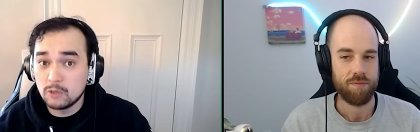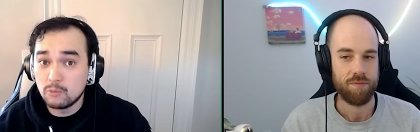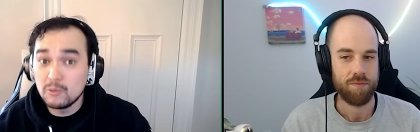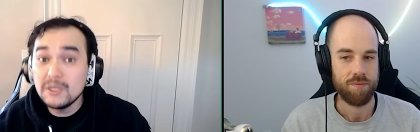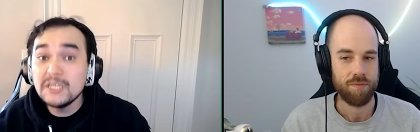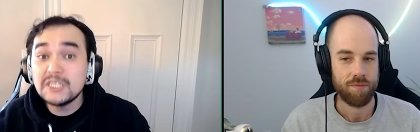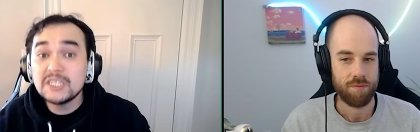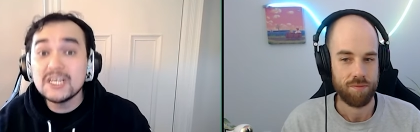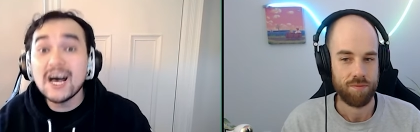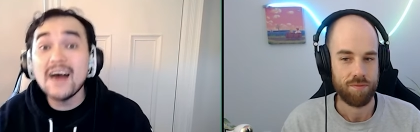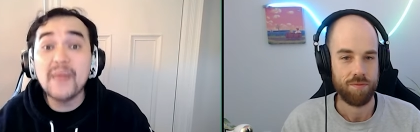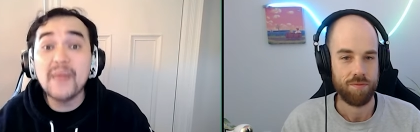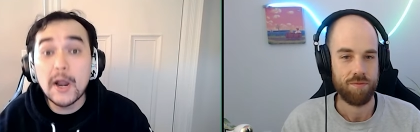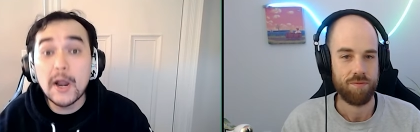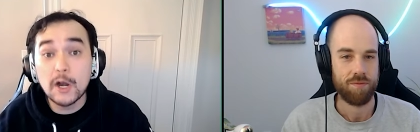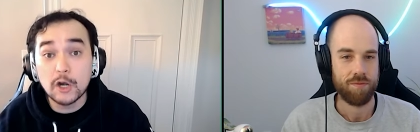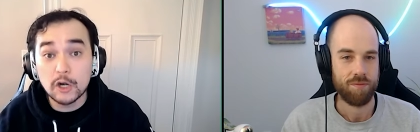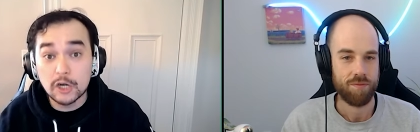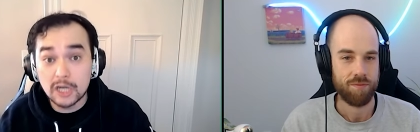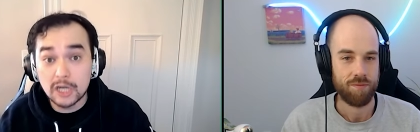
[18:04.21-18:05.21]
Speaker 1: We saw that
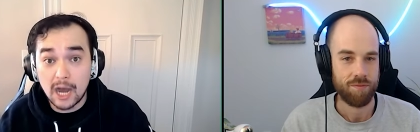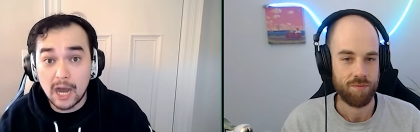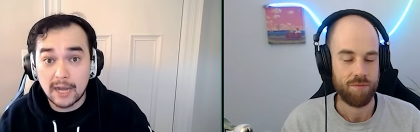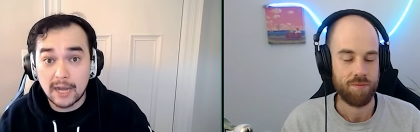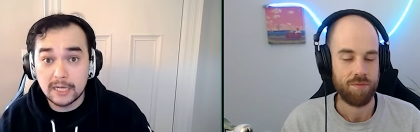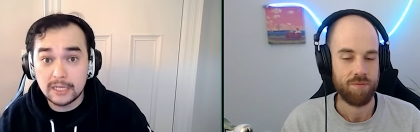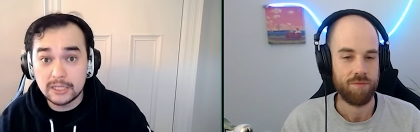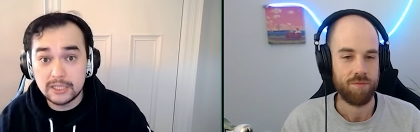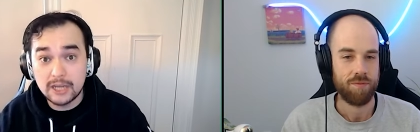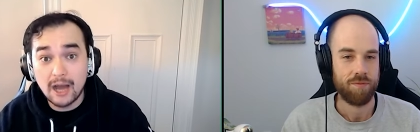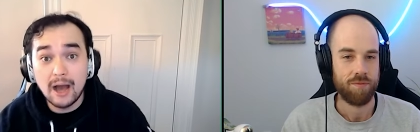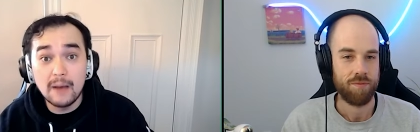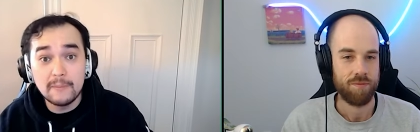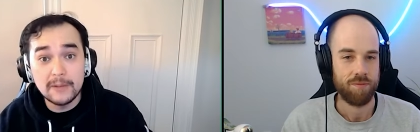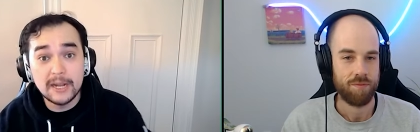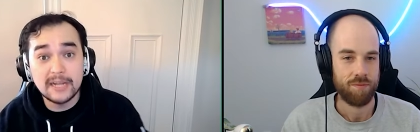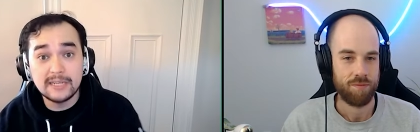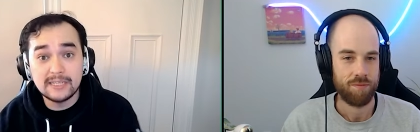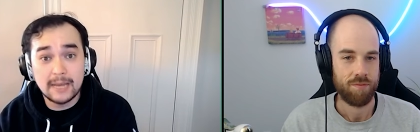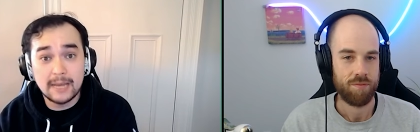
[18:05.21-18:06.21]
Urgot
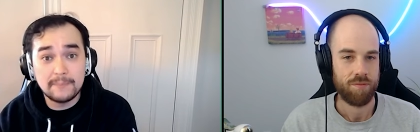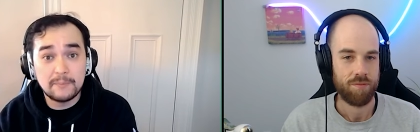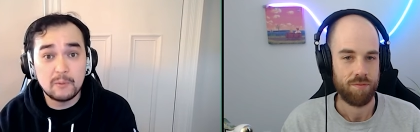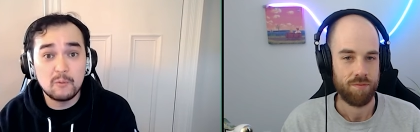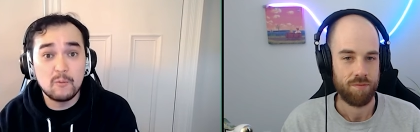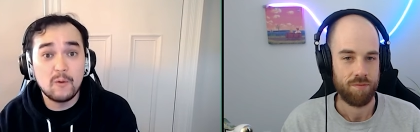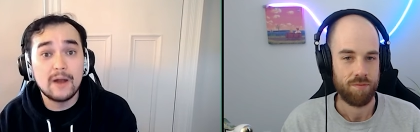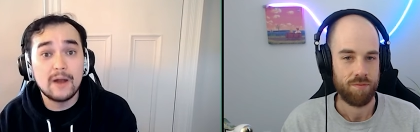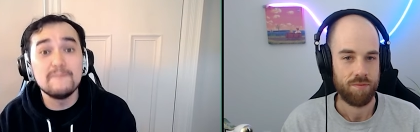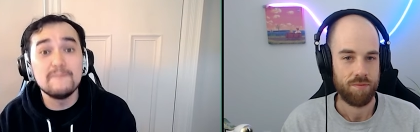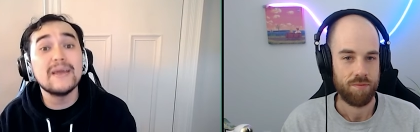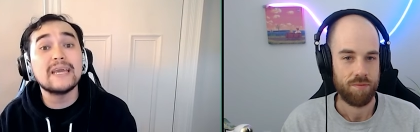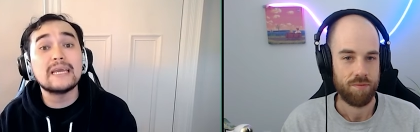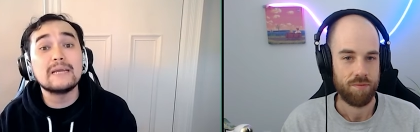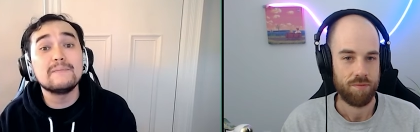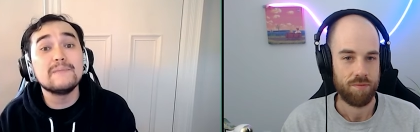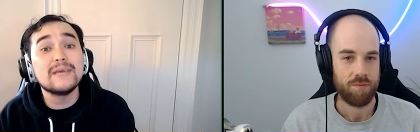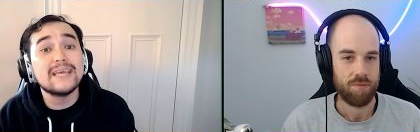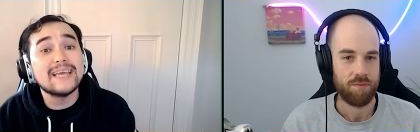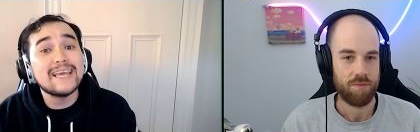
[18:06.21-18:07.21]
dominate type of one,
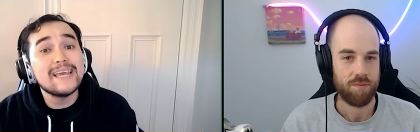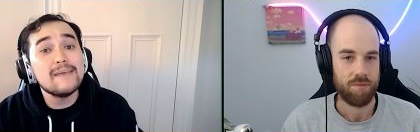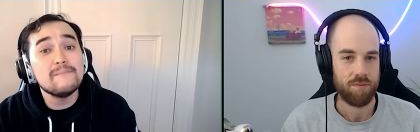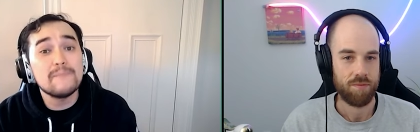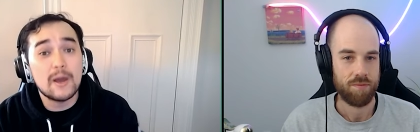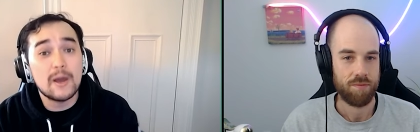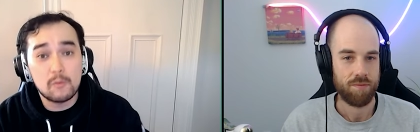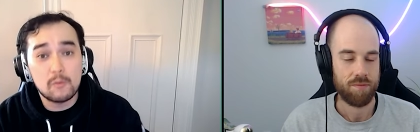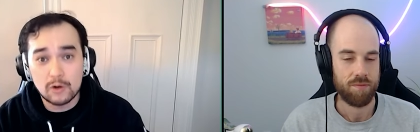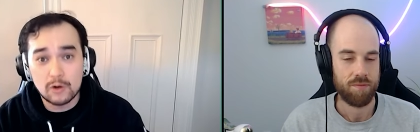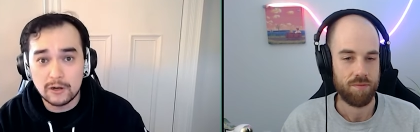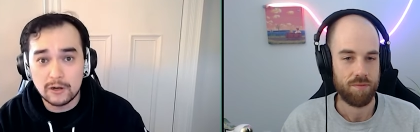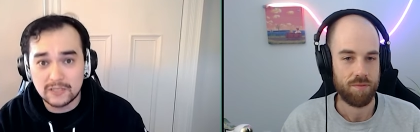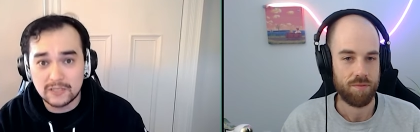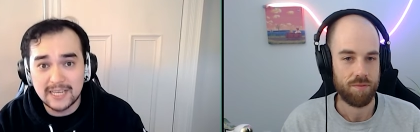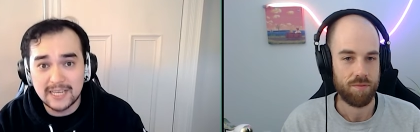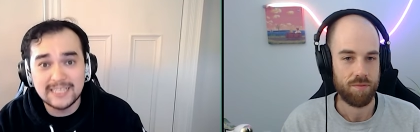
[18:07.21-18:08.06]
making me eat my words.